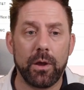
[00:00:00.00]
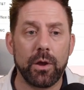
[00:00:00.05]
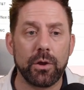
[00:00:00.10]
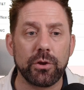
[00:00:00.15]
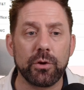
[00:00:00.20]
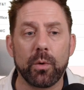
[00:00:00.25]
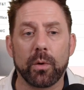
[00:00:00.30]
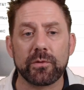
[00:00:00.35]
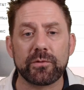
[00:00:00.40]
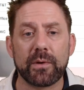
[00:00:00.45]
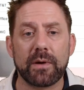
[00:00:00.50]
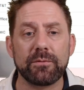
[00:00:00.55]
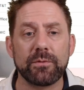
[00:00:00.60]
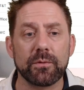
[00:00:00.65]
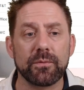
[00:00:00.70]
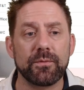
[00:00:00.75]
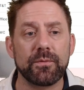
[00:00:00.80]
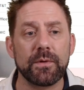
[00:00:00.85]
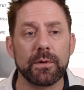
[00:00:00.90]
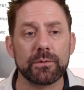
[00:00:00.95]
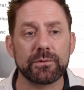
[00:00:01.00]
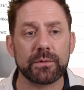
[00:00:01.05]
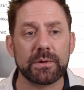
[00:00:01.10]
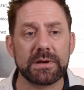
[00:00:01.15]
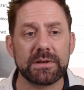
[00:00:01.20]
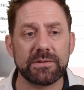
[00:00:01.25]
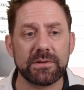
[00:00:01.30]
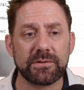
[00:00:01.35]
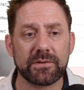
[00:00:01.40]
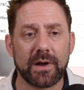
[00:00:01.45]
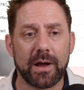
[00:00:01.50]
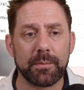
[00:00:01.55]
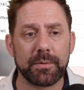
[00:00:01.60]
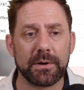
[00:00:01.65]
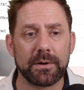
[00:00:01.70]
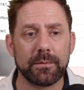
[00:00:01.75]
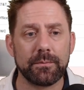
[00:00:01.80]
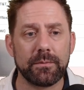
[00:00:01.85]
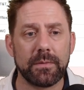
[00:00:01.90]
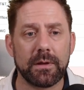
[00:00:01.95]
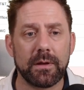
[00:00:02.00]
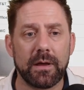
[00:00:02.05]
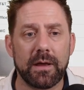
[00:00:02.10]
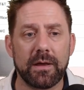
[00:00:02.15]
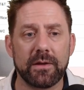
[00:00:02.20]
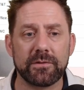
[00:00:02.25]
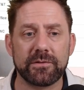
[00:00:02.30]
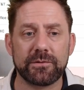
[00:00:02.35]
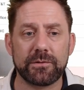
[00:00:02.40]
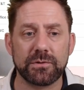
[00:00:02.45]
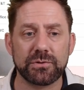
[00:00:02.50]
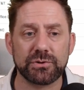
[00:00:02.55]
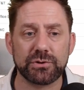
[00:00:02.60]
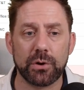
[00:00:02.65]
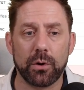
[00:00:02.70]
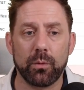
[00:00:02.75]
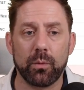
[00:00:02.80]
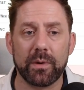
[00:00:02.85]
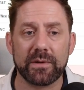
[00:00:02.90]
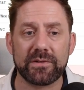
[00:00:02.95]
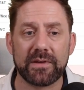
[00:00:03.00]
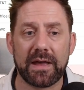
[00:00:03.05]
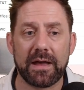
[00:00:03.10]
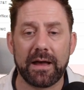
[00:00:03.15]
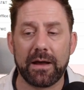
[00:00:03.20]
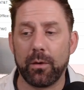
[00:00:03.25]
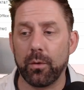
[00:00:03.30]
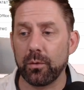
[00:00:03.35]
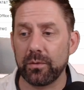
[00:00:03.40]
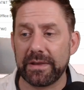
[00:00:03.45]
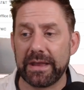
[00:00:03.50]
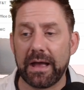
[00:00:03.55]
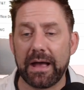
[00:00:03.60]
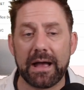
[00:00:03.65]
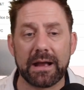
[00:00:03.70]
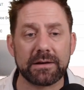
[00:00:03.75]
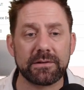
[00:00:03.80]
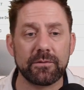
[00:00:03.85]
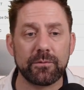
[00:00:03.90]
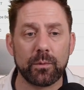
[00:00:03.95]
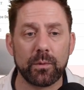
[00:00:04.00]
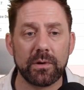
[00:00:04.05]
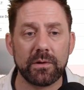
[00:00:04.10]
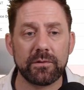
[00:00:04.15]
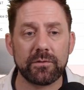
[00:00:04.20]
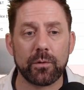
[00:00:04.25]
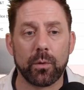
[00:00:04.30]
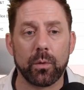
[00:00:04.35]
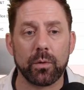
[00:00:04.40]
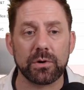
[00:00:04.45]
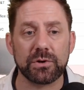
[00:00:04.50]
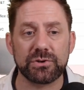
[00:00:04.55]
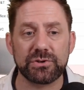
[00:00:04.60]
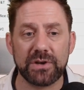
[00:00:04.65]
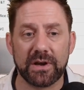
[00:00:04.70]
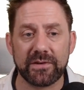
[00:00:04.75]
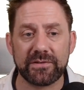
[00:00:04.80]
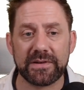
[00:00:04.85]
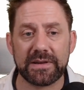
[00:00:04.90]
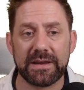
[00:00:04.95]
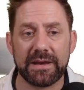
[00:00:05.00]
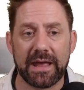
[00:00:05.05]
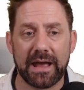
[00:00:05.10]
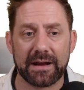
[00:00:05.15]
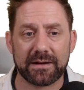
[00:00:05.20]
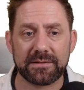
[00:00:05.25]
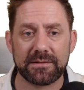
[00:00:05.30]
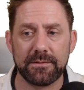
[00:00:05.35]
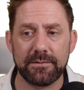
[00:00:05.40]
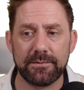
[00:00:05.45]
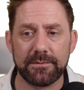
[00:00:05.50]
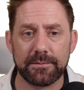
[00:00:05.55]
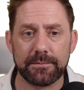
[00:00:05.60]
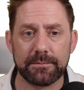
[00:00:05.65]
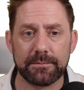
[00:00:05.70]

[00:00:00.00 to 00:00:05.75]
You also have your filtering at the top here as to show what's only active ones or just inactive,